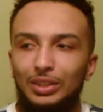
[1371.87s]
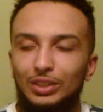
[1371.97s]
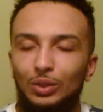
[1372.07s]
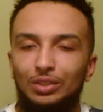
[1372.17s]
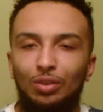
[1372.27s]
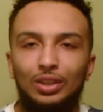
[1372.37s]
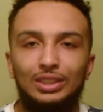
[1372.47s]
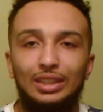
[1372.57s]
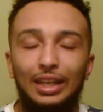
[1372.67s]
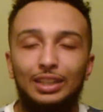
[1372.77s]
Tony
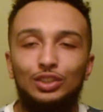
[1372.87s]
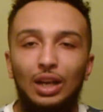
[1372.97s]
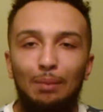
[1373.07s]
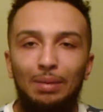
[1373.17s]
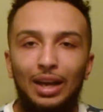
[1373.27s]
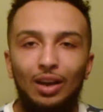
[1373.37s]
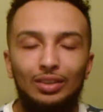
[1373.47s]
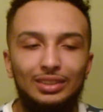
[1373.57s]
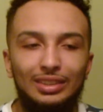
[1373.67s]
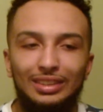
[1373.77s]
Ferguson had to drop out,
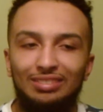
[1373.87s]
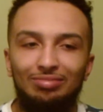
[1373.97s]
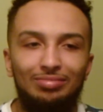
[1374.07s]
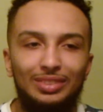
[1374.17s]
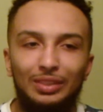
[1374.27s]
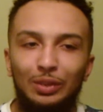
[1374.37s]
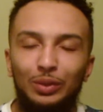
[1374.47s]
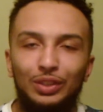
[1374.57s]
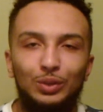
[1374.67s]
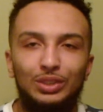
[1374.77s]
and then they
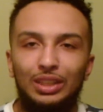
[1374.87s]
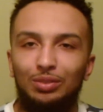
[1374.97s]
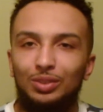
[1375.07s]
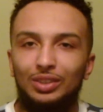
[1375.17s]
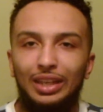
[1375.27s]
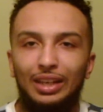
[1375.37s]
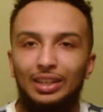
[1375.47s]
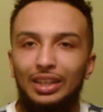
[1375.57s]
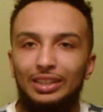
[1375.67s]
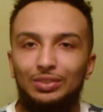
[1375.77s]
went through several
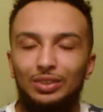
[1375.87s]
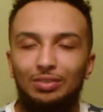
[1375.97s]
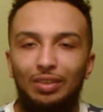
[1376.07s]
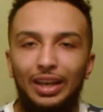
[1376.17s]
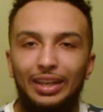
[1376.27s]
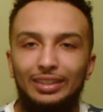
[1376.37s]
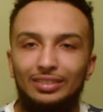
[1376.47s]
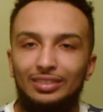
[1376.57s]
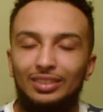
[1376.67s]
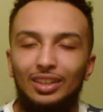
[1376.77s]
candidates for the fight,
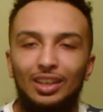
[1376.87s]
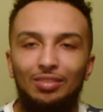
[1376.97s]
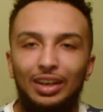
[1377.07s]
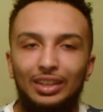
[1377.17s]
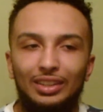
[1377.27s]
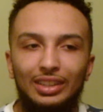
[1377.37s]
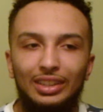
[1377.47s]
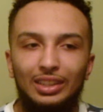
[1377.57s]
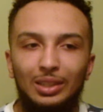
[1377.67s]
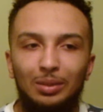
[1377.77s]
and finally it
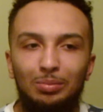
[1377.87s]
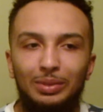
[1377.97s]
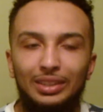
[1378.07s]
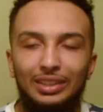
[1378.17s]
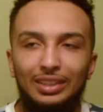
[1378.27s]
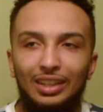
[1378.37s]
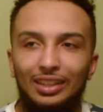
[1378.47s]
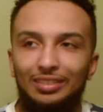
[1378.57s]
ended up being